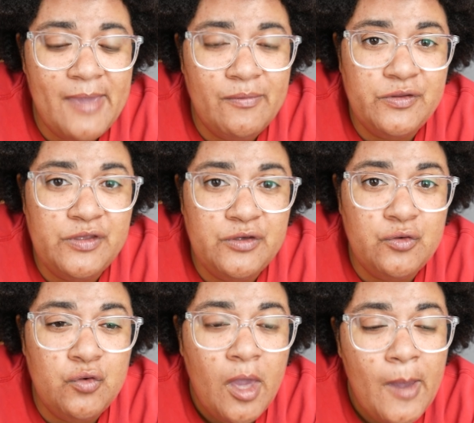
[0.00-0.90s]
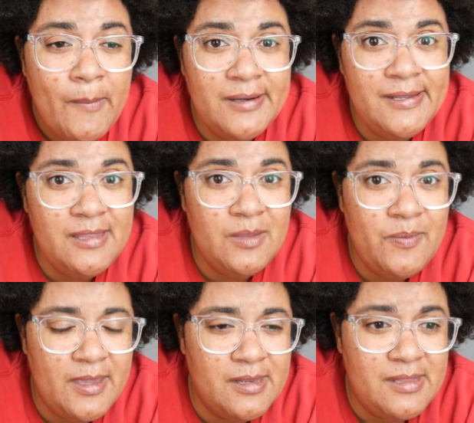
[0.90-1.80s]
able to
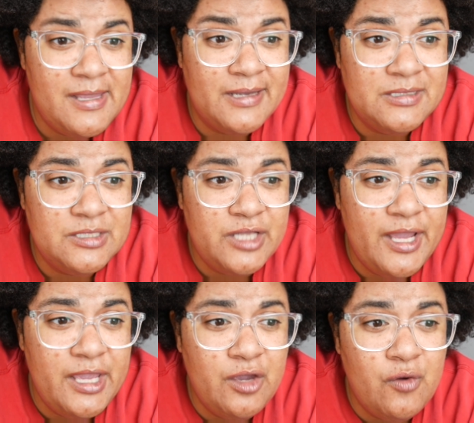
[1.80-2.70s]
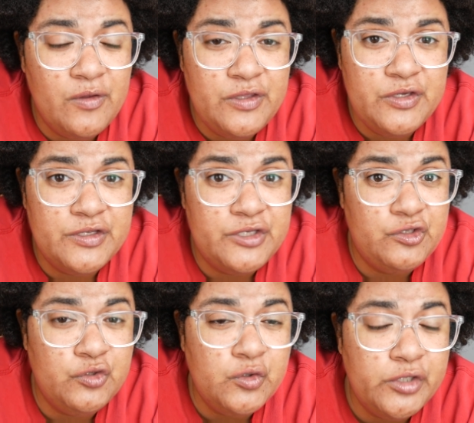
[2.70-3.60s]
participate in things, like going to the
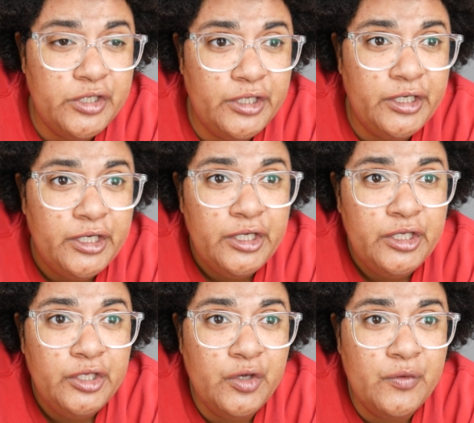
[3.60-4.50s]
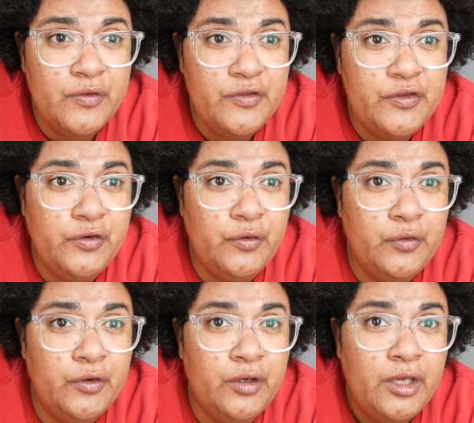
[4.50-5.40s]
store, going
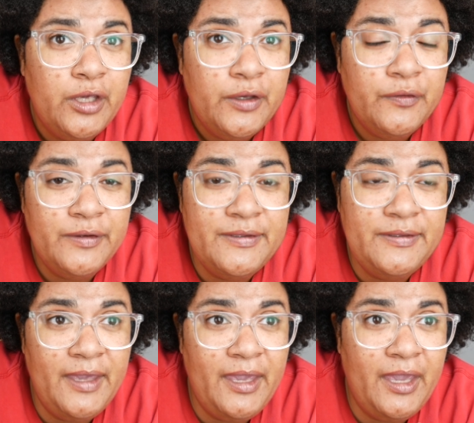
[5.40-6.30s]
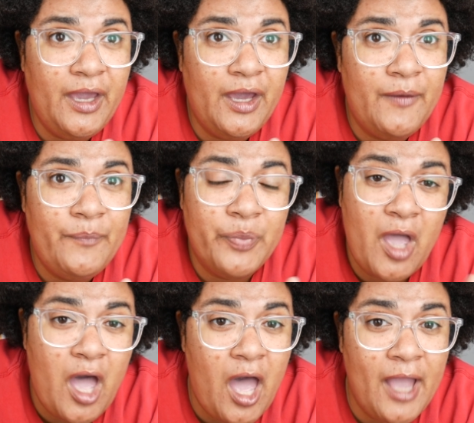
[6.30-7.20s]
to, let's say,
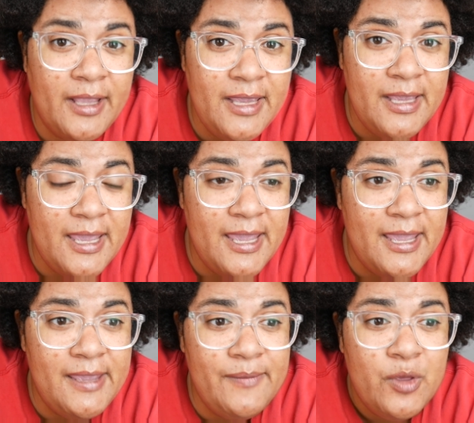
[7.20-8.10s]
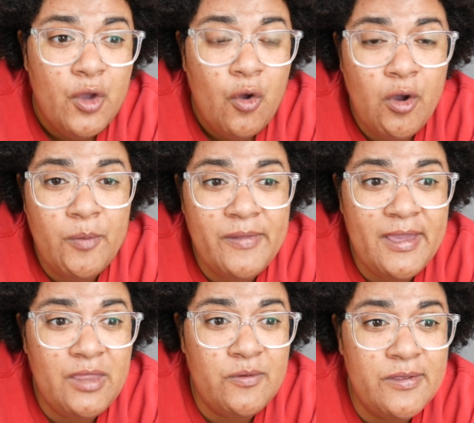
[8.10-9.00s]
a hockey game or a
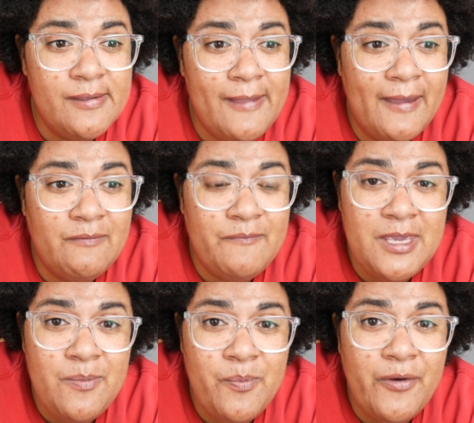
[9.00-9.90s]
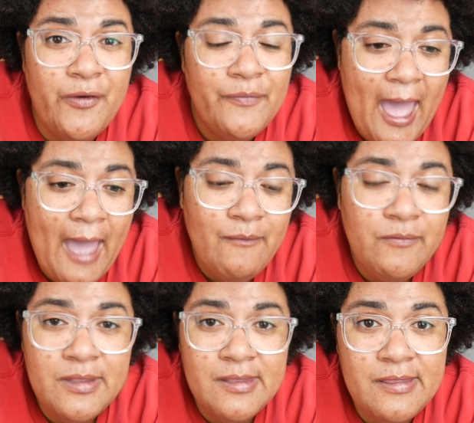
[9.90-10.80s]
place where there's a lot of people. I
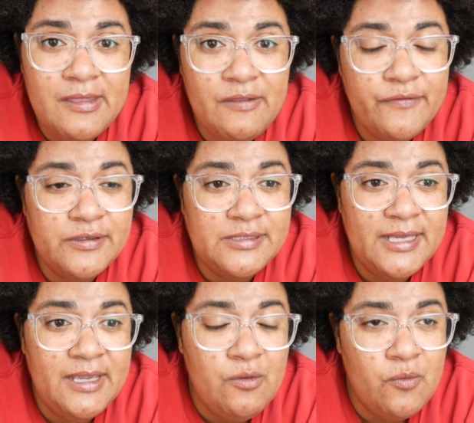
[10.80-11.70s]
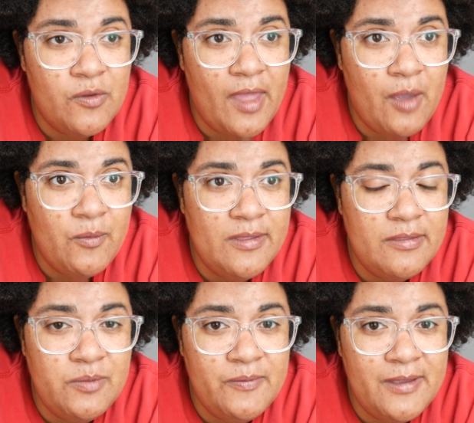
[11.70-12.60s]
witnessed this firsthand when I went
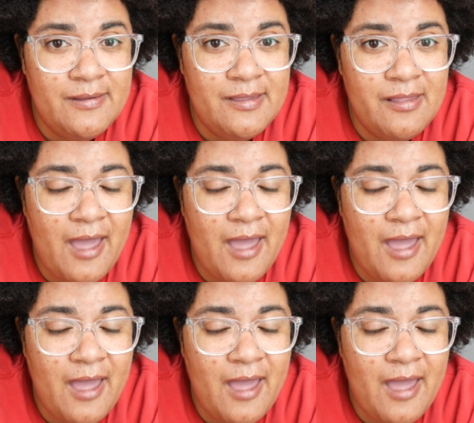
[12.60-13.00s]
to Playlist